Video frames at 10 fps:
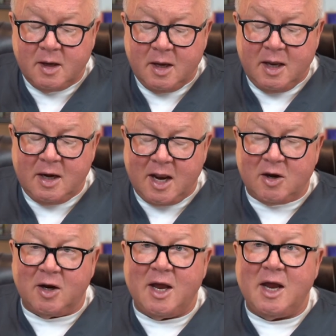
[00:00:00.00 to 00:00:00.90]
in
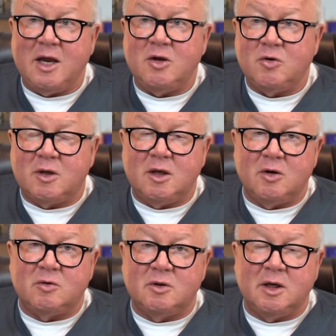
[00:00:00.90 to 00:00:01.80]
ALA, you,
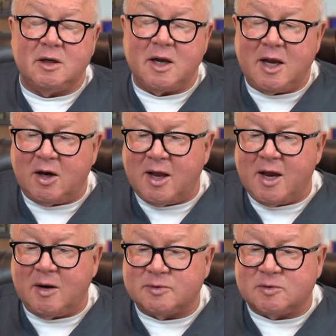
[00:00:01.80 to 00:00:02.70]
you, ALA
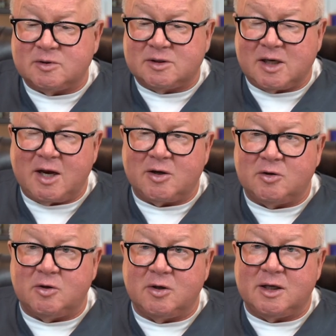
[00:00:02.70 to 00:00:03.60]
helps
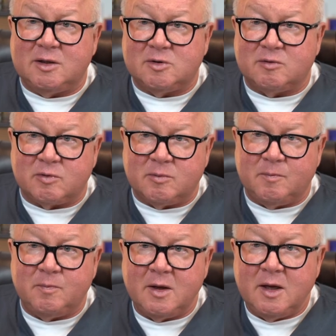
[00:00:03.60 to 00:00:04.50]
recycle and keeps you from
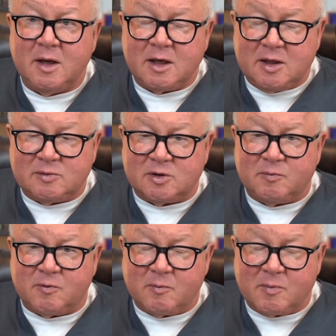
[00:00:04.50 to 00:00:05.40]
keeps you
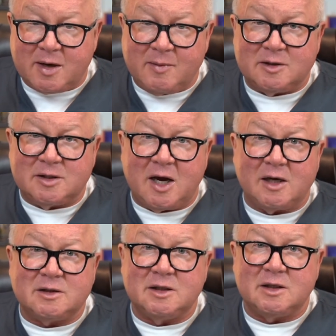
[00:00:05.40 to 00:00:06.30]
from becoming
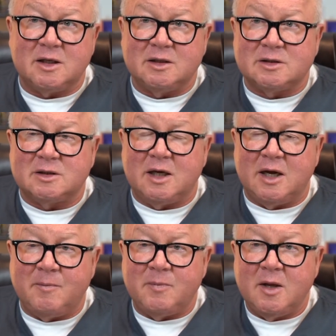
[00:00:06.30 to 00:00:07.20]
toxic. It's
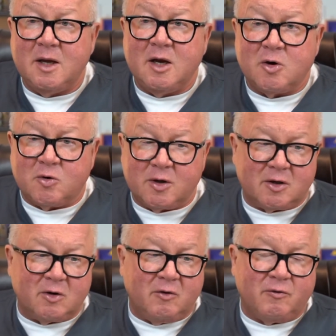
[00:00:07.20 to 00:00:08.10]
um,
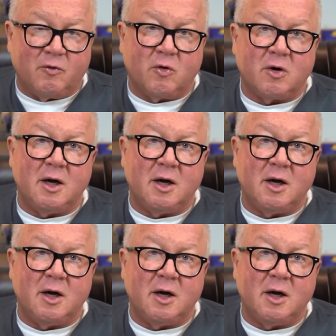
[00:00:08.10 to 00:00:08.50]
critical for